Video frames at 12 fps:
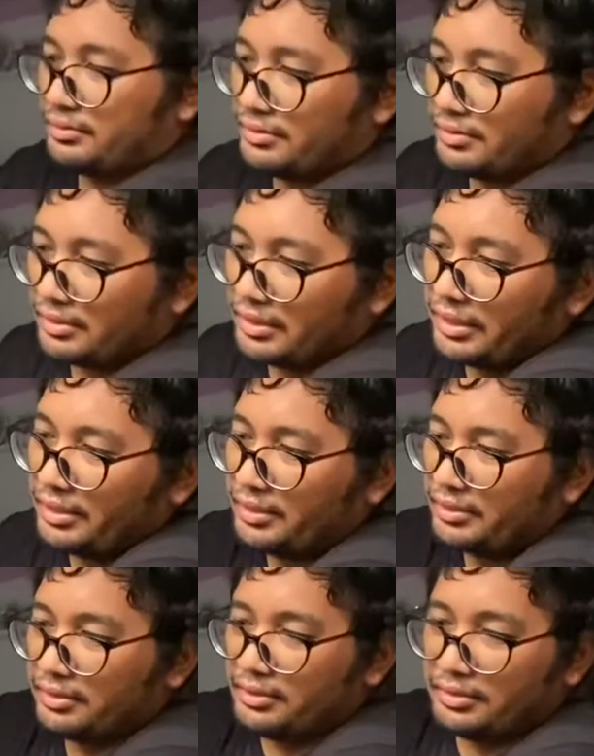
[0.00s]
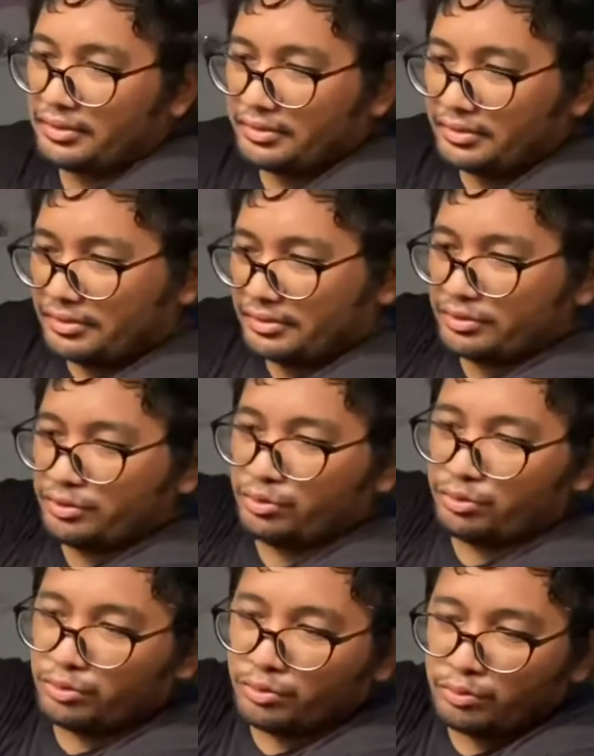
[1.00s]
Okay,
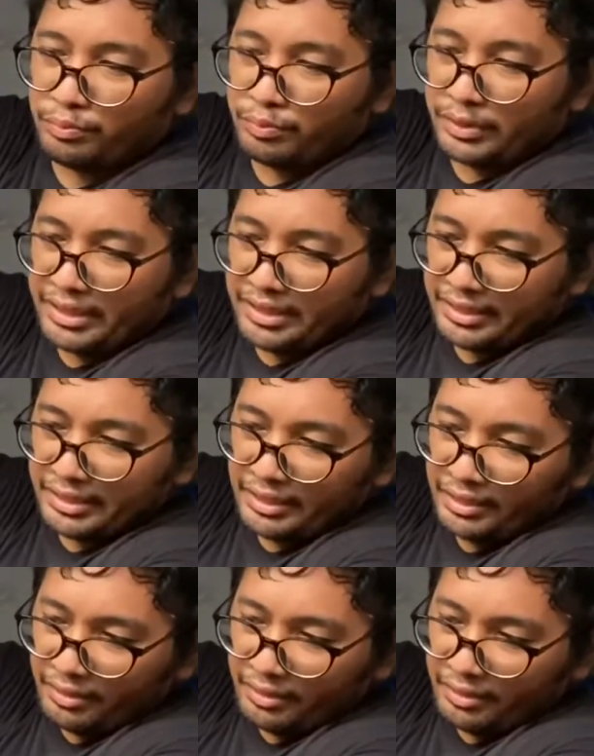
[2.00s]
to pry it in,